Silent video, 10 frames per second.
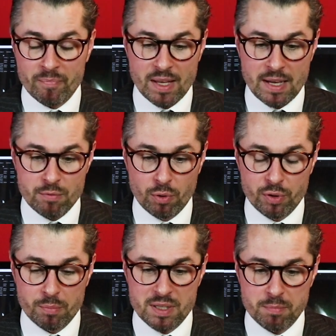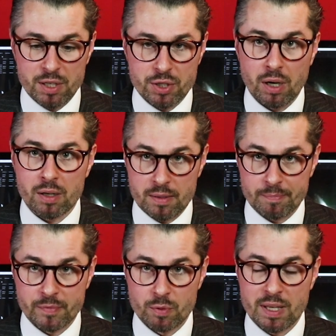And rhodium is much harder.
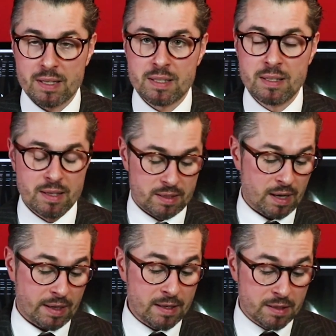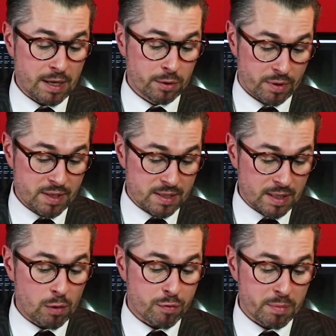You can see this. I can tell you this
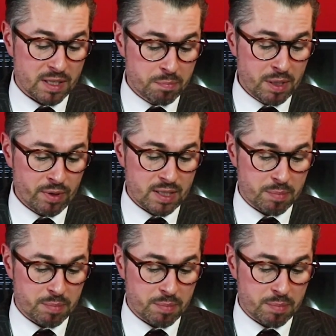now from experience